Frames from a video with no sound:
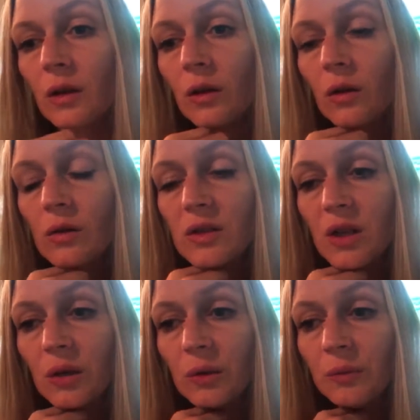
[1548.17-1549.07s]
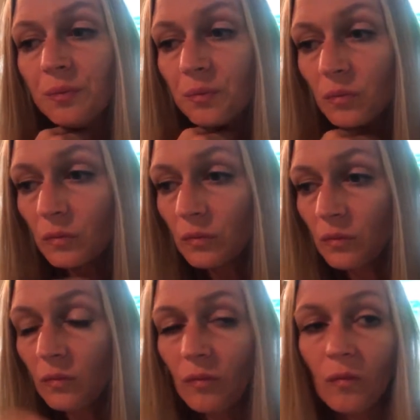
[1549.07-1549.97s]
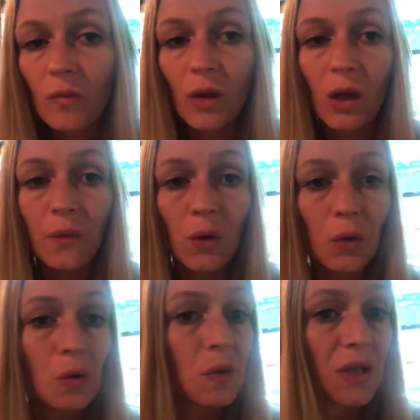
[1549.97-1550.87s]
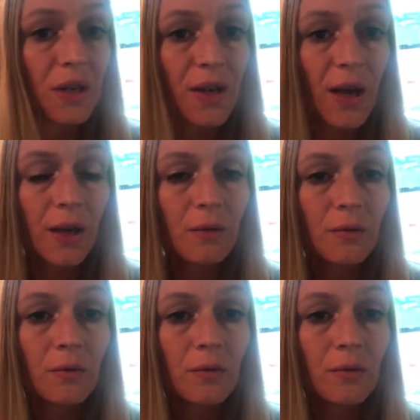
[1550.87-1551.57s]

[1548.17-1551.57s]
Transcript: Also, if you use a net